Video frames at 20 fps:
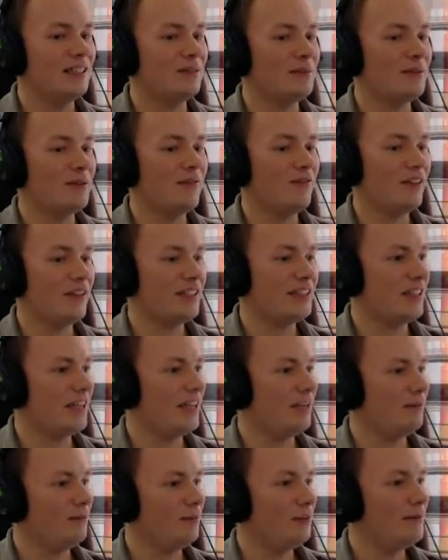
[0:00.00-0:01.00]
Number of infected.
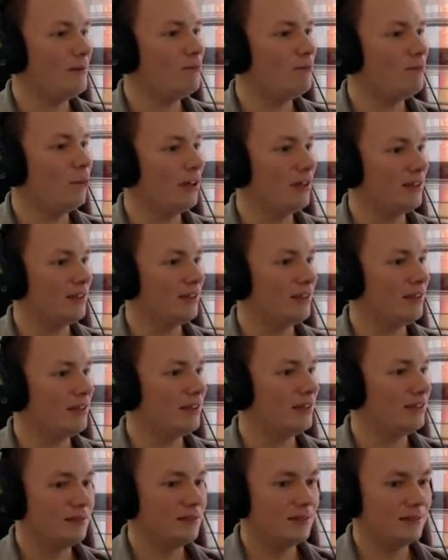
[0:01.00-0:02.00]
Hey, what do you mean
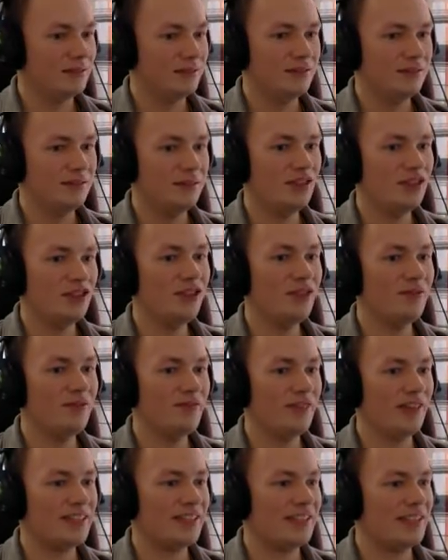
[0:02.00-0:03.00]
one? There's two
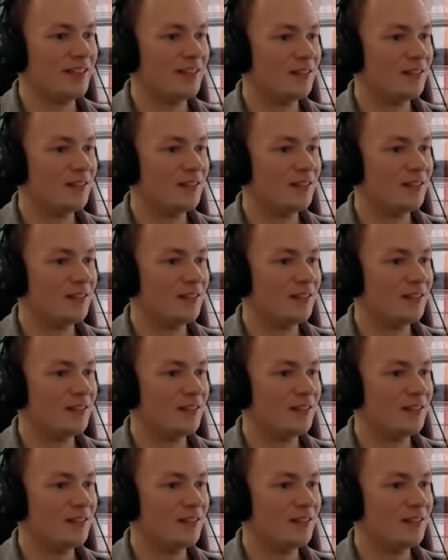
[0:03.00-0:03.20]
infected.